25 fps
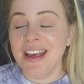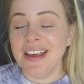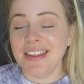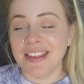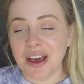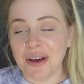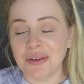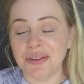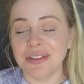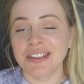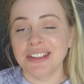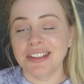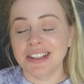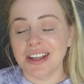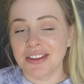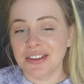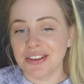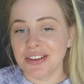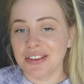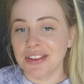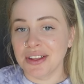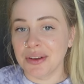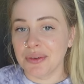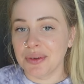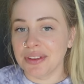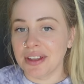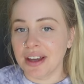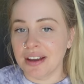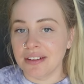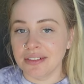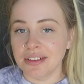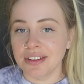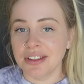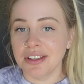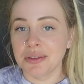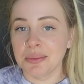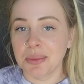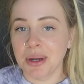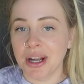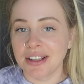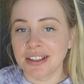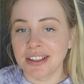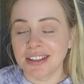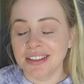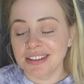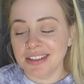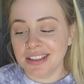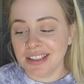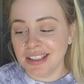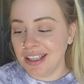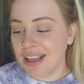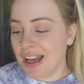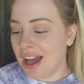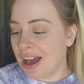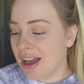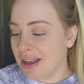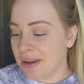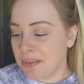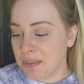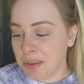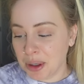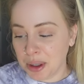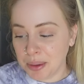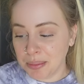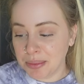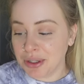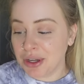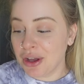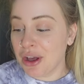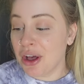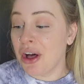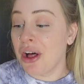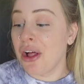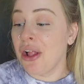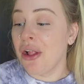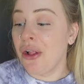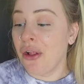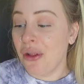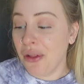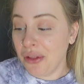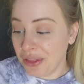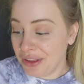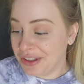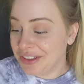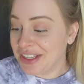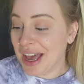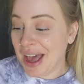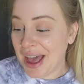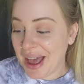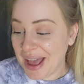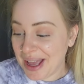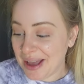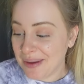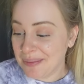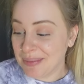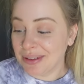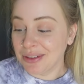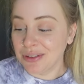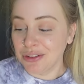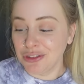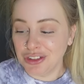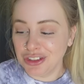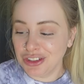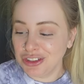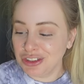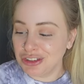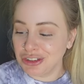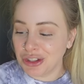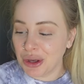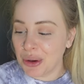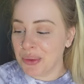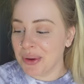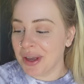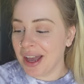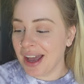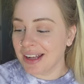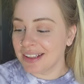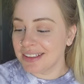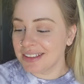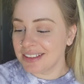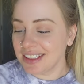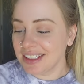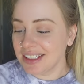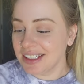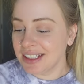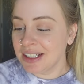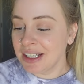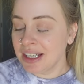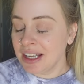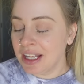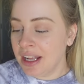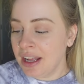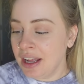That was another thing with Everly's pregnancy. I burped all the time. It was just so gassy.